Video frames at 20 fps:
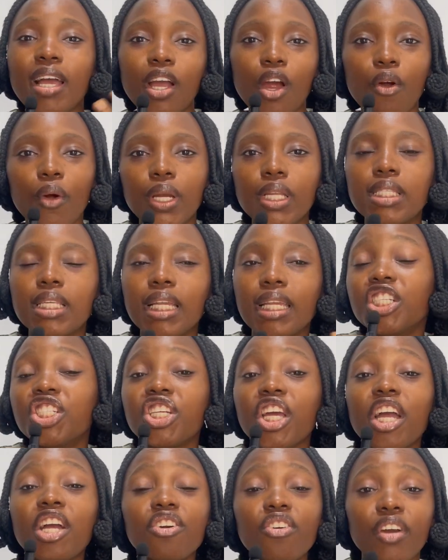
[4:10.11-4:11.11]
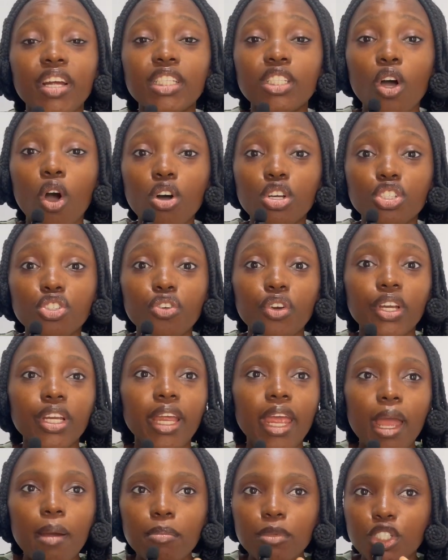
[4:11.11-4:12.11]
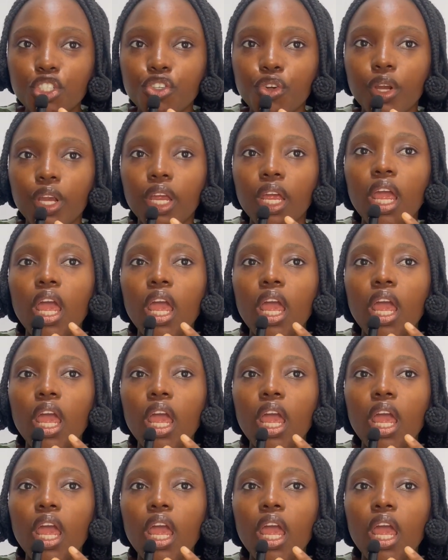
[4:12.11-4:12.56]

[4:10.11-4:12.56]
Like I already said, they share great on-screen chemistry.